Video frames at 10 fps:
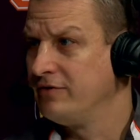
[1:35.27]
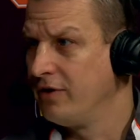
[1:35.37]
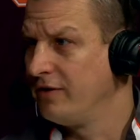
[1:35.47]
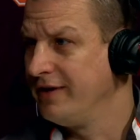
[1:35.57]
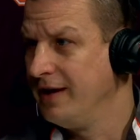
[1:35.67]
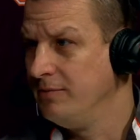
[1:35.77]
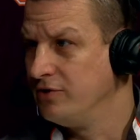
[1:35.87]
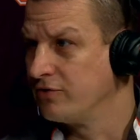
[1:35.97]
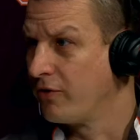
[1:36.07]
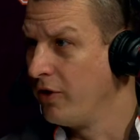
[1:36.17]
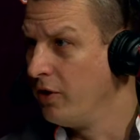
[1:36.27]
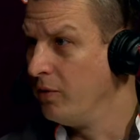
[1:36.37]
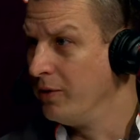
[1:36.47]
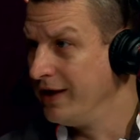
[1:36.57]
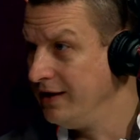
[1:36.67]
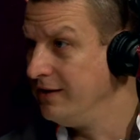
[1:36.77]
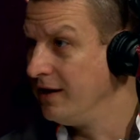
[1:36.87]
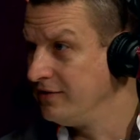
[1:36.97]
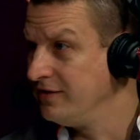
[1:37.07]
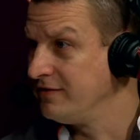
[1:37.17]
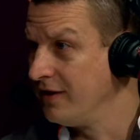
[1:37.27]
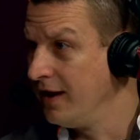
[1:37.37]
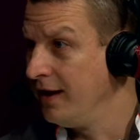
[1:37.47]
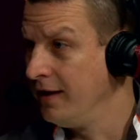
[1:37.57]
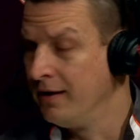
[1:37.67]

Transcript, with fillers: on our team just grow when he does his thing.